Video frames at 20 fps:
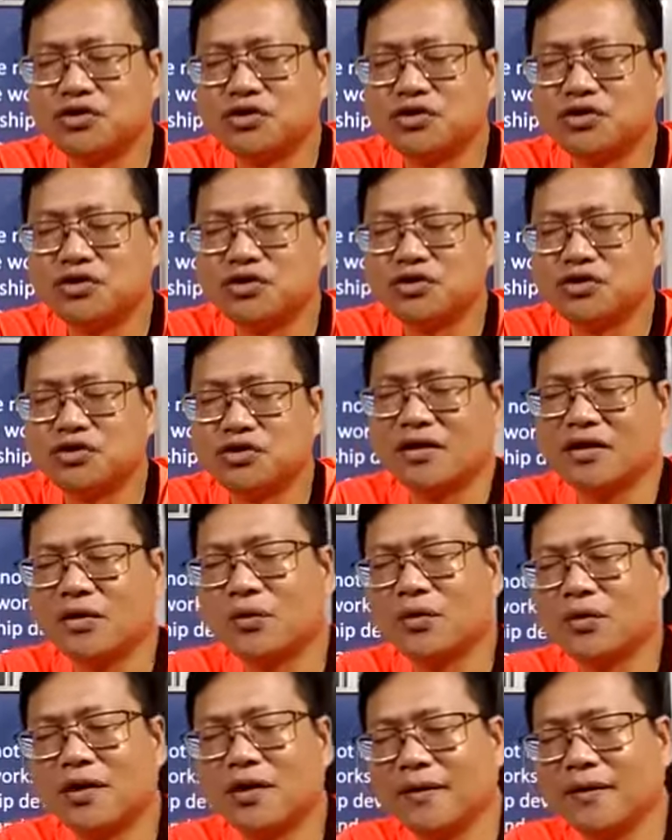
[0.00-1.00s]
to study your
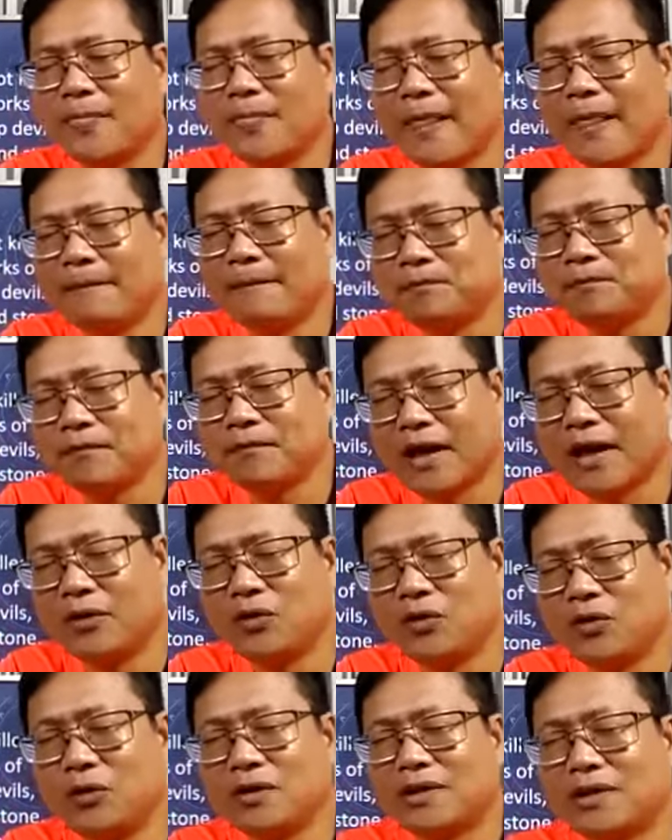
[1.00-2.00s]
word. And we
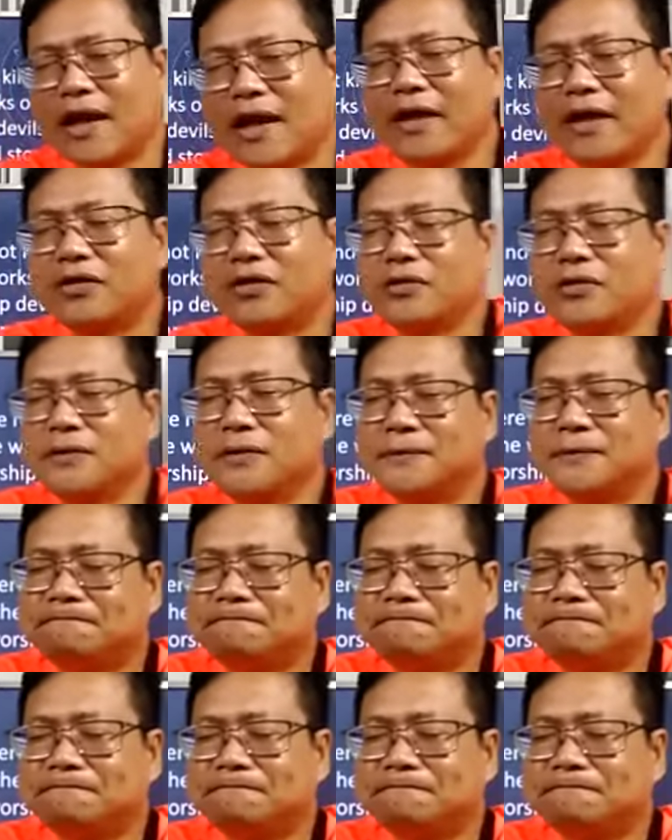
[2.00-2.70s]
would like to